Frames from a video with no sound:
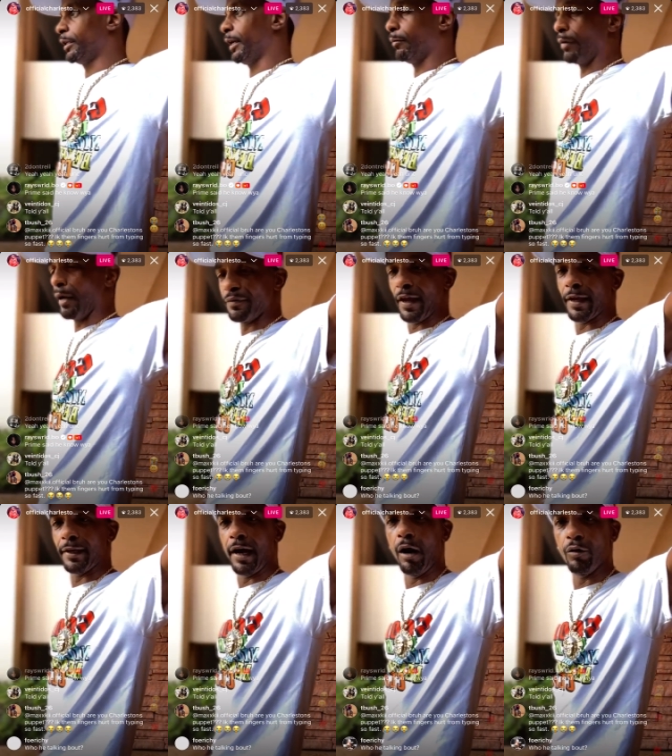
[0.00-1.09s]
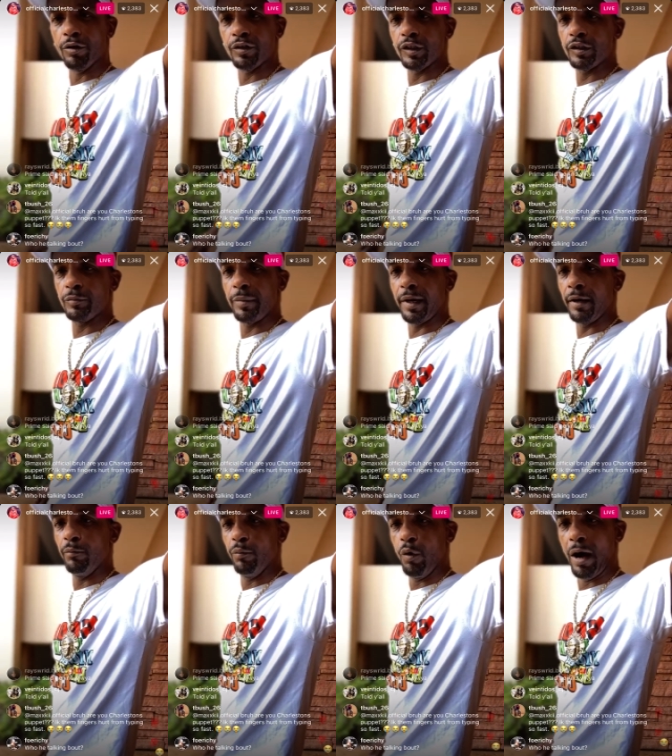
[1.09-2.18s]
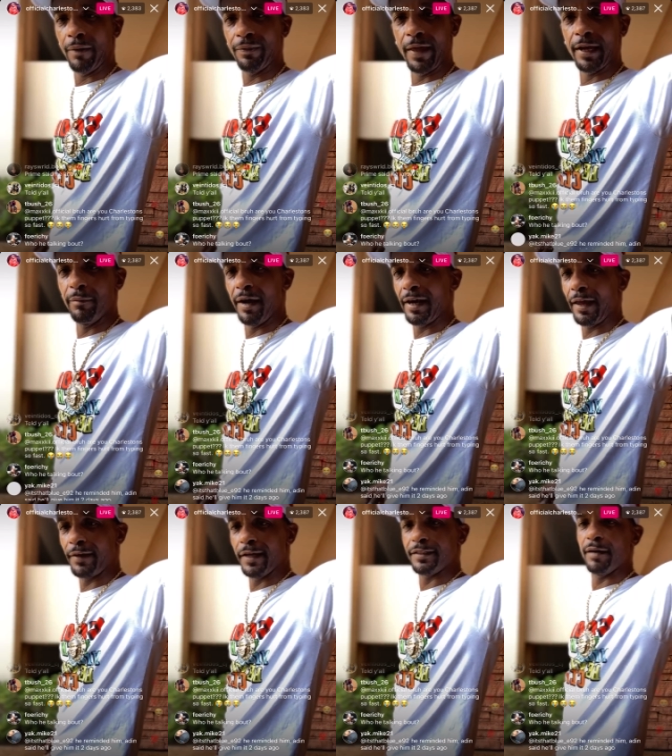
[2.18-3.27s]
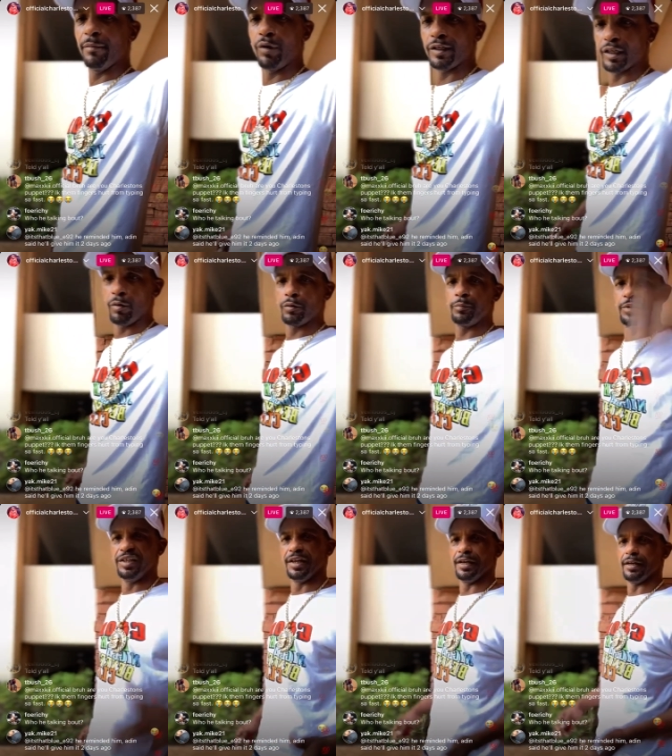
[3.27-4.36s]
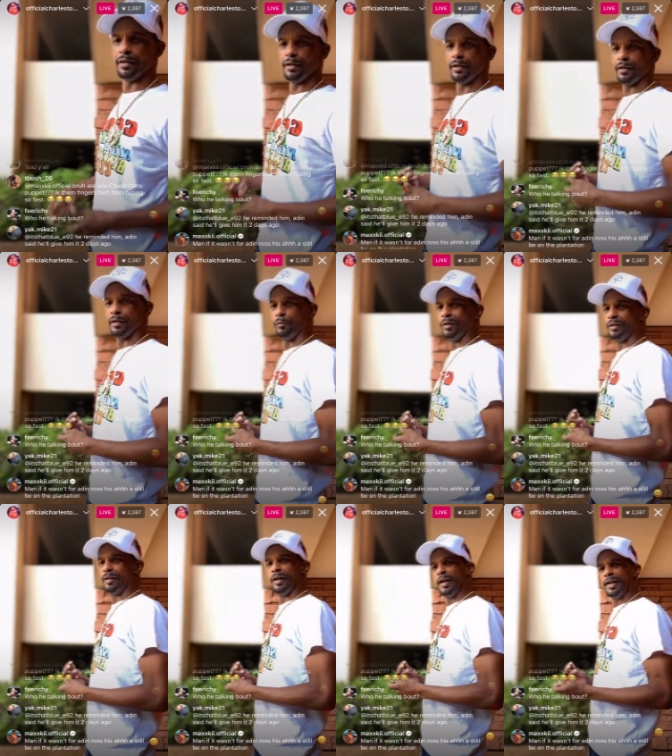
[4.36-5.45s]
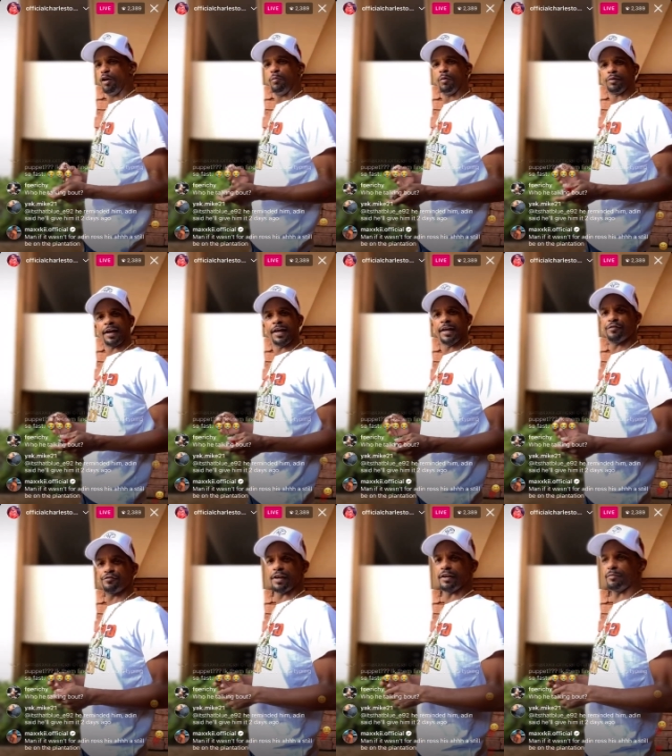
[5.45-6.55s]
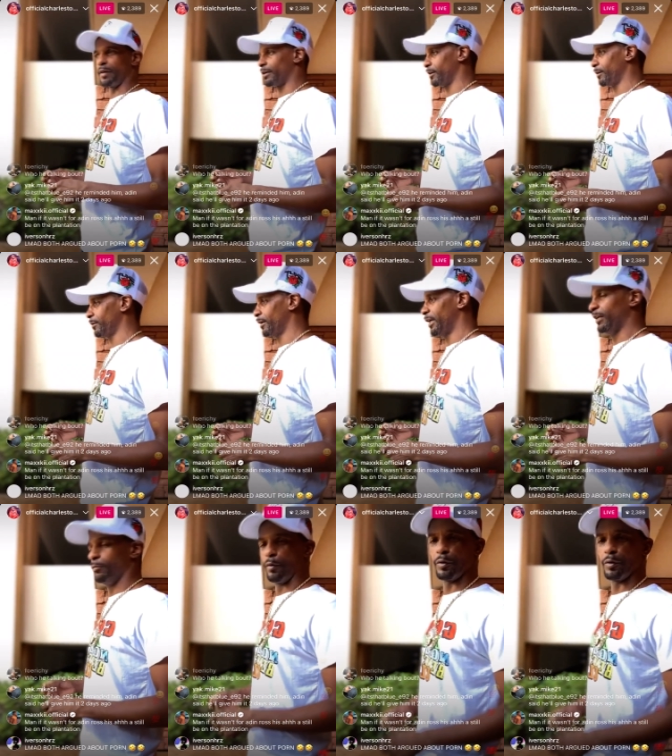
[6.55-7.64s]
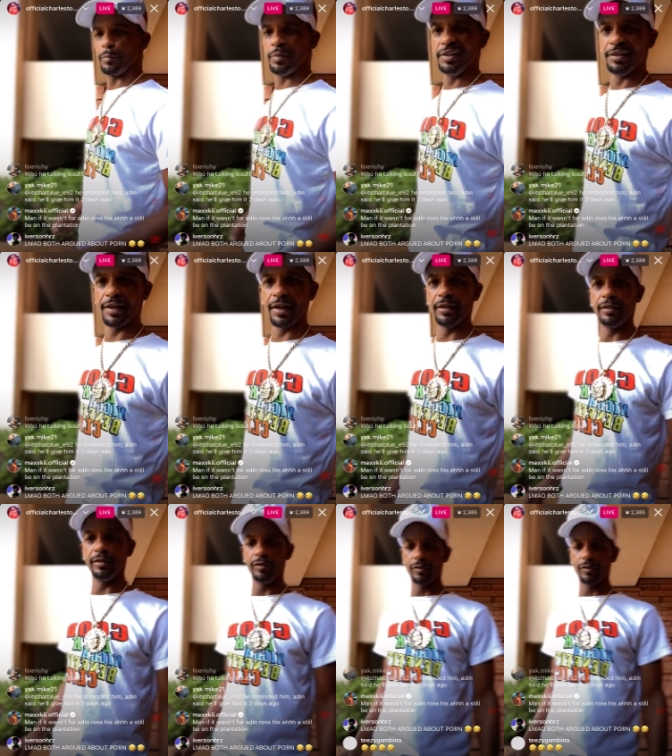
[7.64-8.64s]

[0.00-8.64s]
You know what I'm thinking all this is about. The more I think about it, I think that boy just want a peek at it. We, he, don't want a handshake and makeup. He want a Peter game.